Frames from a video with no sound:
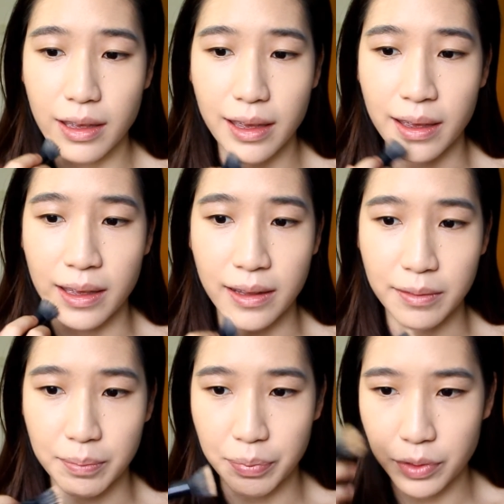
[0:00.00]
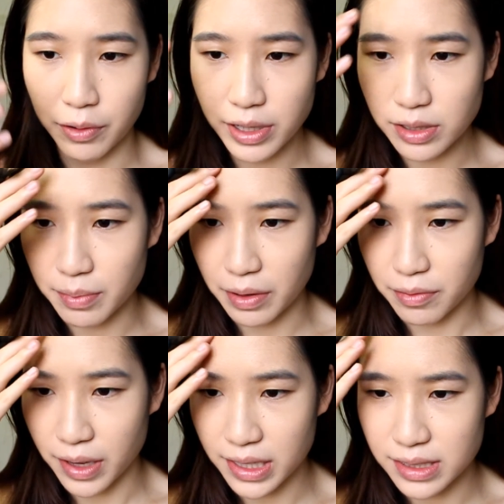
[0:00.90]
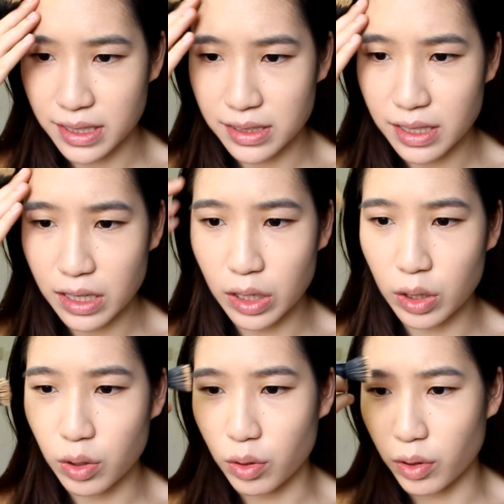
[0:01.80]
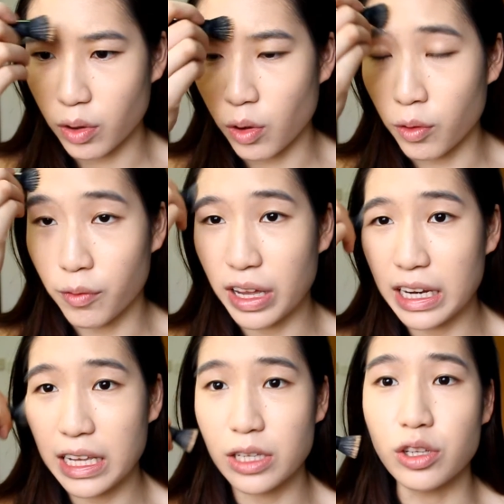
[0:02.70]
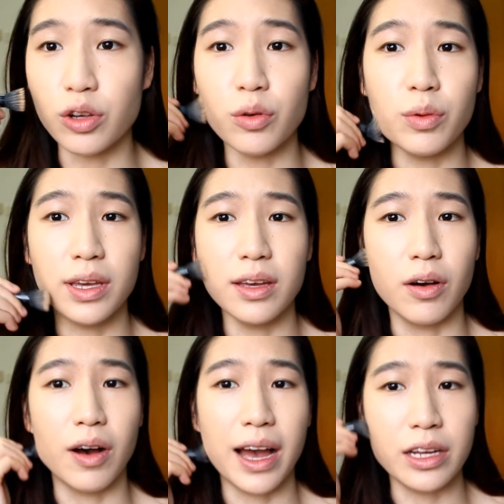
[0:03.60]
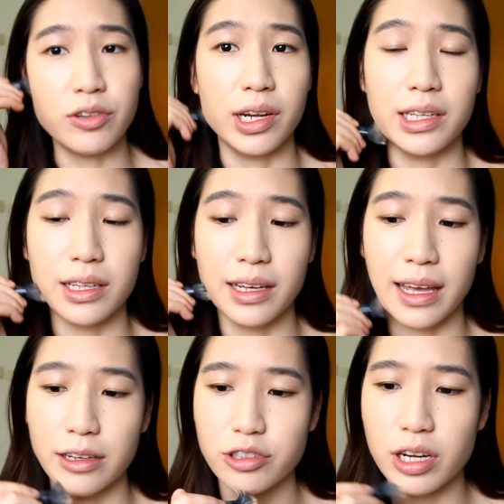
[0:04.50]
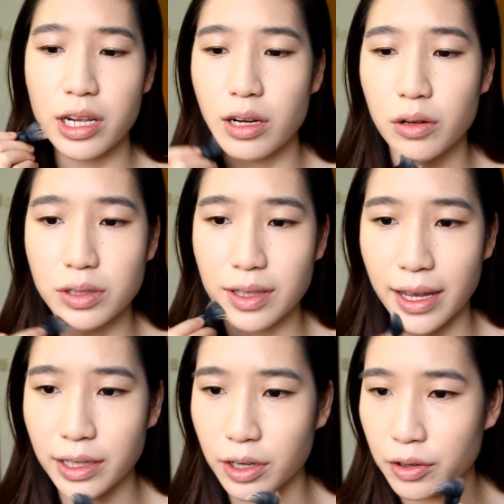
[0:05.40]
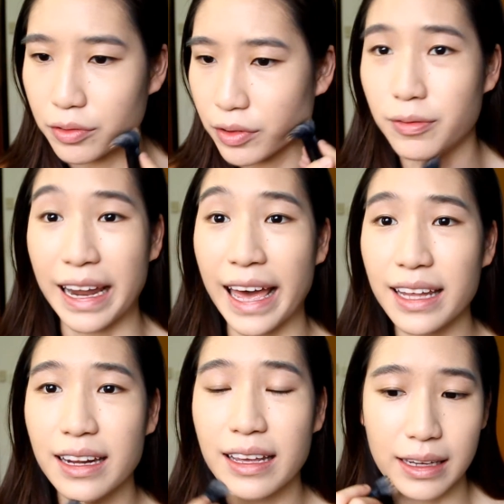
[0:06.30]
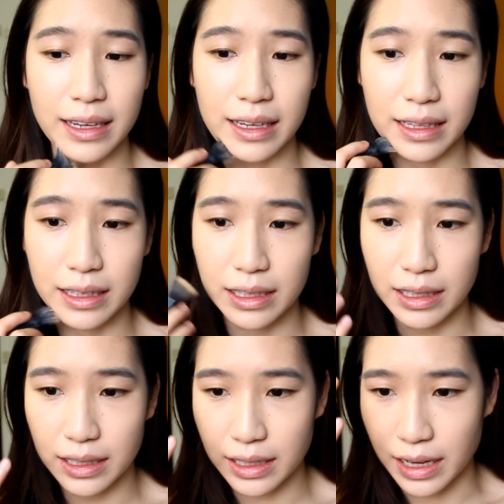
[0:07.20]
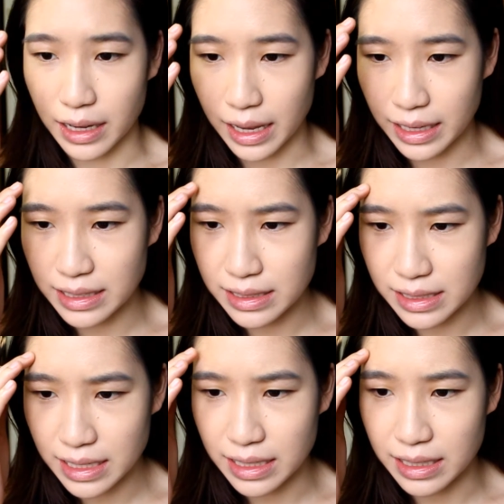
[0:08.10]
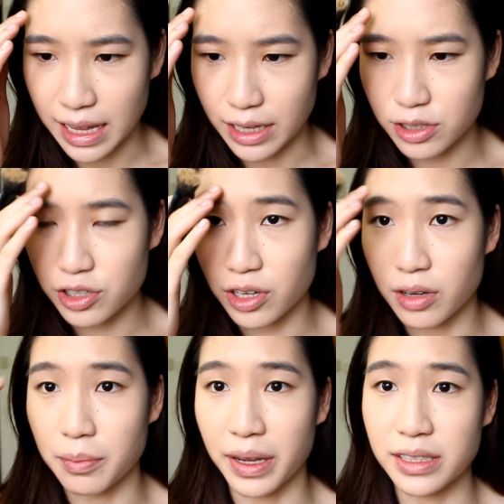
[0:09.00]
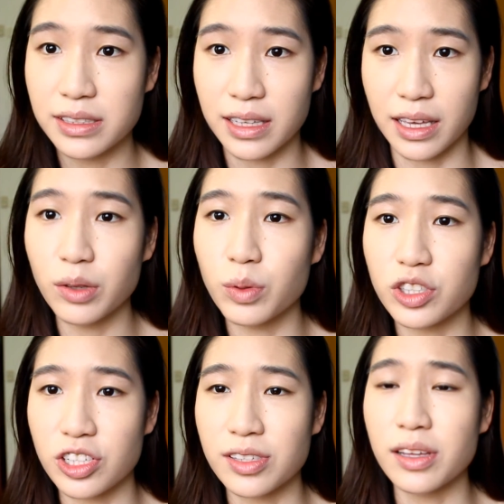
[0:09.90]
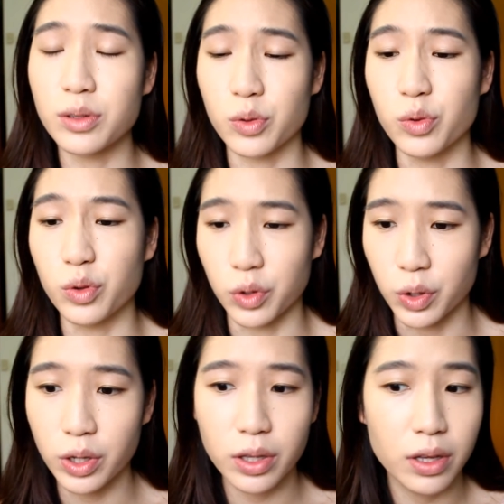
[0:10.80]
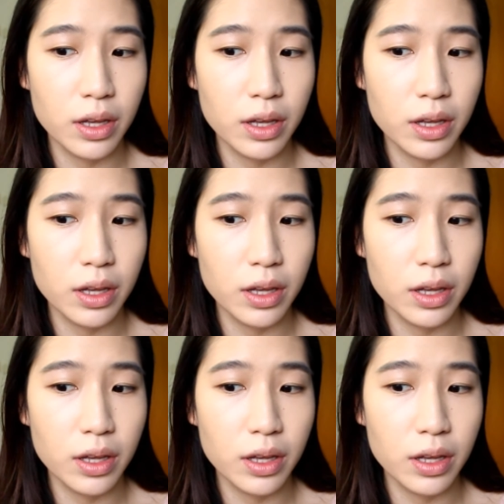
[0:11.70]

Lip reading: and the rest of my face doesn't look overly dewy or hydrated. It actually looks kind of flat, and yeah, I can see the texture on my skin, which isn't too good.